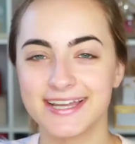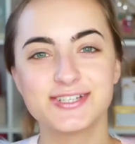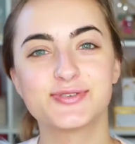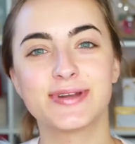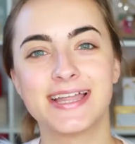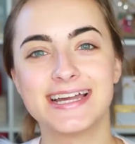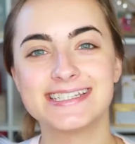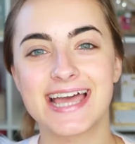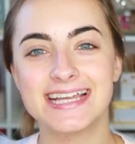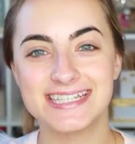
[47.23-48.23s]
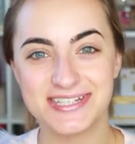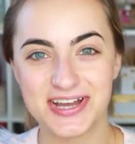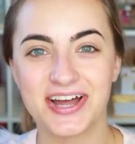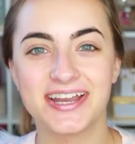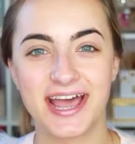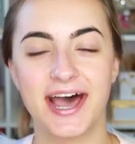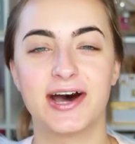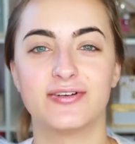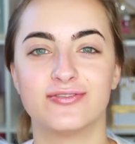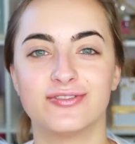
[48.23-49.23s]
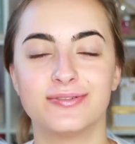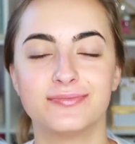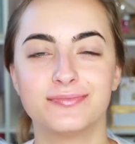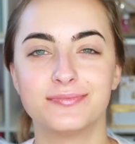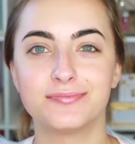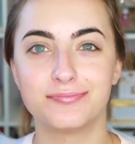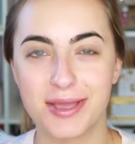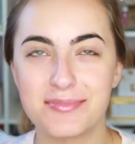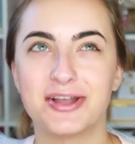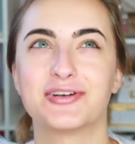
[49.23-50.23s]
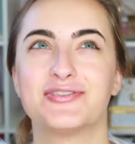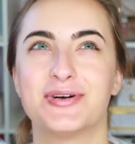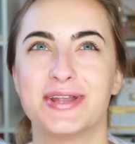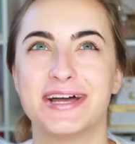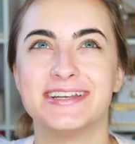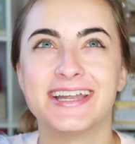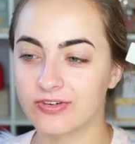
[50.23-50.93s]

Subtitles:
I just realized I did not have my microphone on.